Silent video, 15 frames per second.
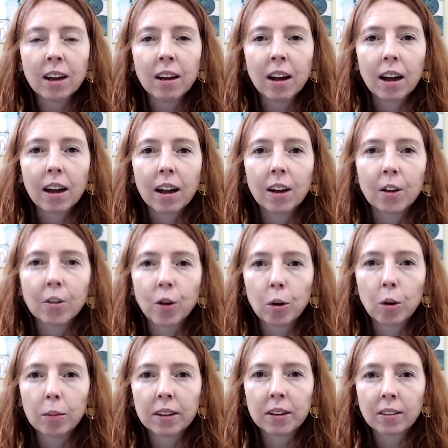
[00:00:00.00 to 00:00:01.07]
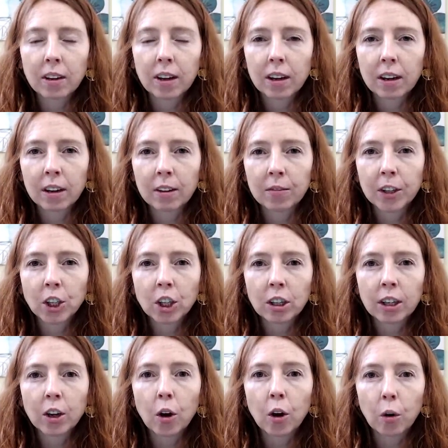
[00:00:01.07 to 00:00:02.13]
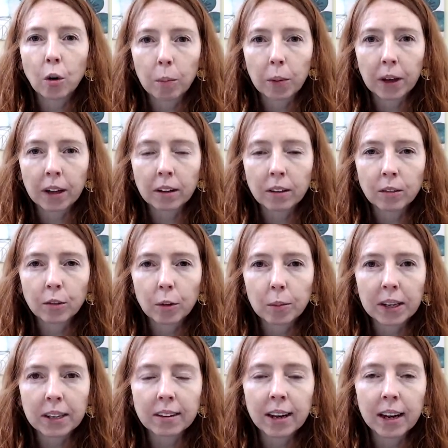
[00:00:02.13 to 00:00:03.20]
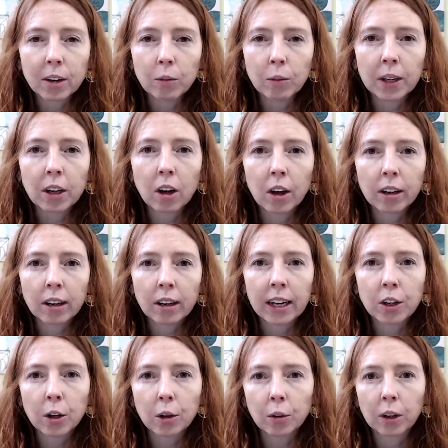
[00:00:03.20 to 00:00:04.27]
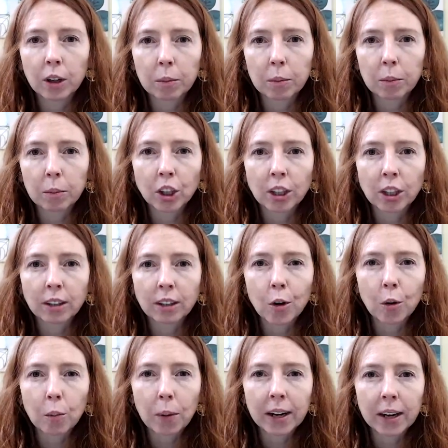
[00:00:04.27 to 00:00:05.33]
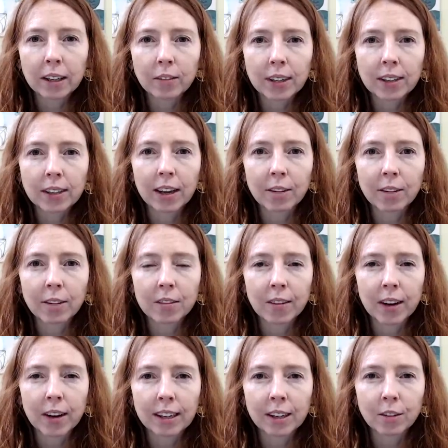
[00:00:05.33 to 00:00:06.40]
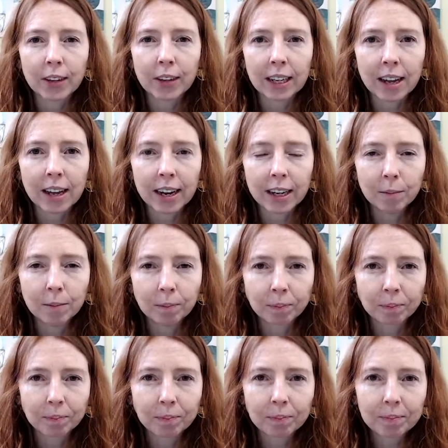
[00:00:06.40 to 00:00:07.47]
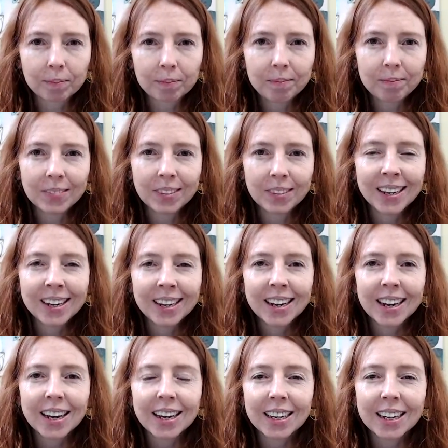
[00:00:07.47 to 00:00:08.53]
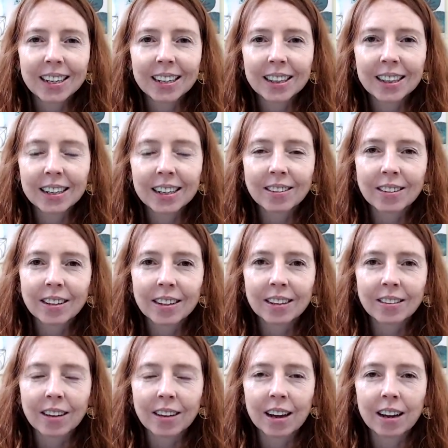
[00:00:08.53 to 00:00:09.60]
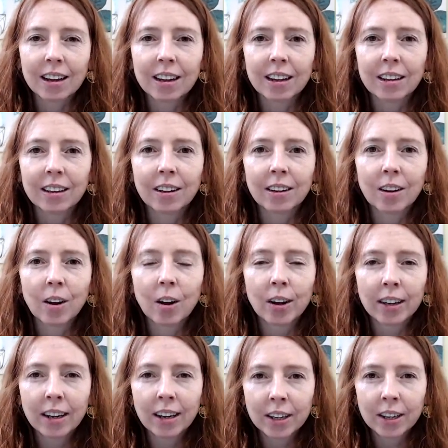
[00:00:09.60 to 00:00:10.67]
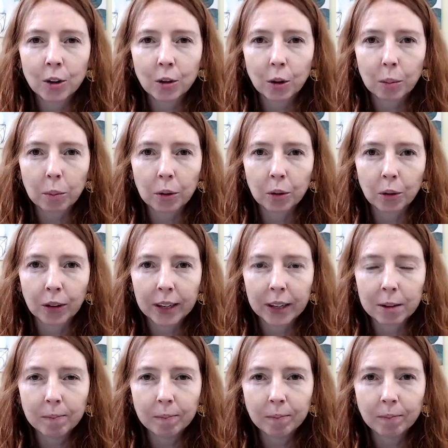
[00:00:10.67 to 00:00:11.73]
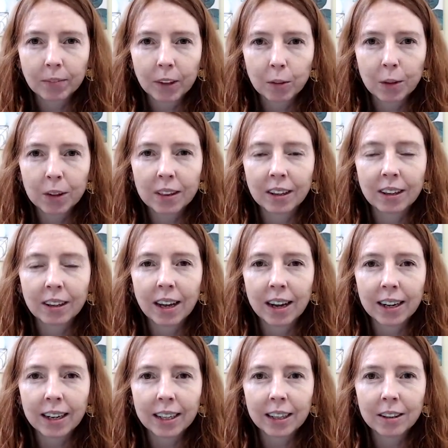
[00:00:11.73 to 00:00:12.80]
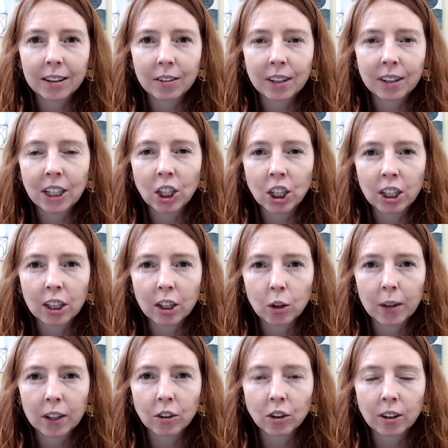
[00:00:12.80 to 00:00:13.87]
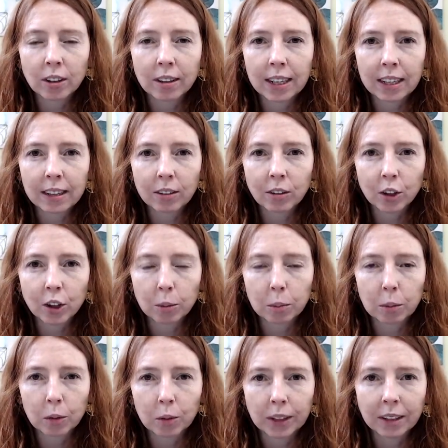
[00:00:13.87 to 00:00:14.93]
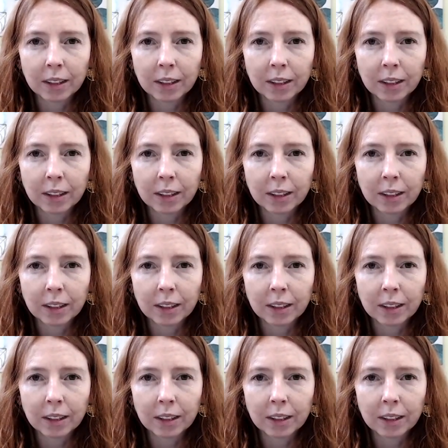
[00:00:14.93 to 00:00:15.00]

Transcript: enrollment's officially open for my 10-week online yoga immersion, Whole Body Reset, Refine, and Realign. And this is an online yoga program with a live teaching and question and answer component.